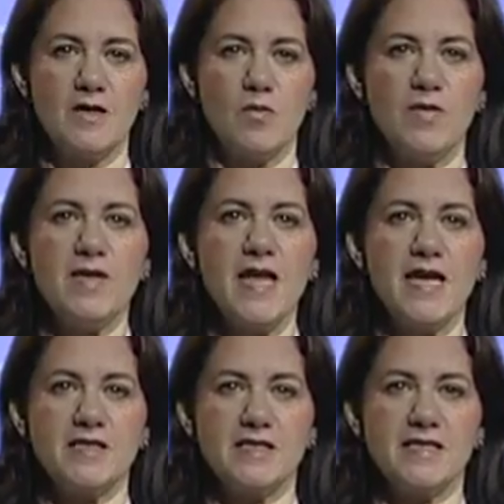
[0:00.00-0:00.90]
Within
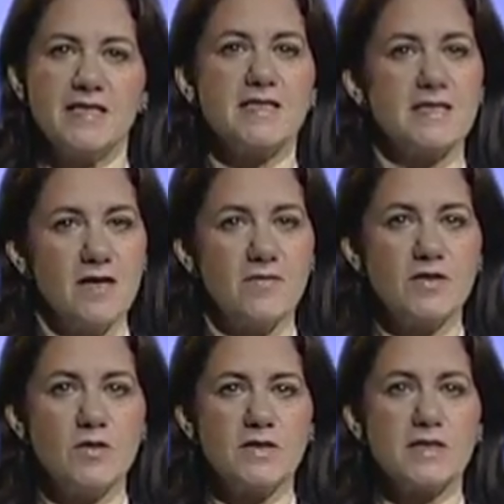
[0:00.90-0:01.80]
agencies,
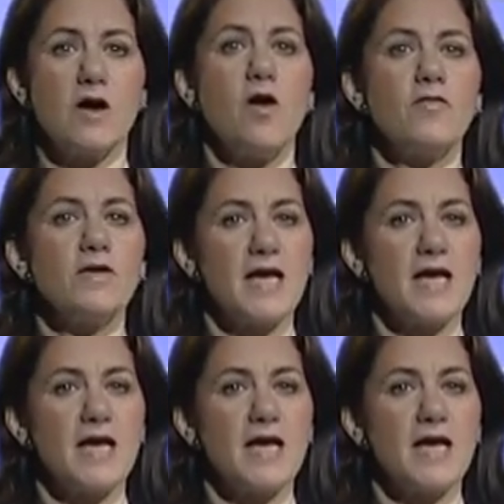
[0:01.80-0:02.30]
service users are often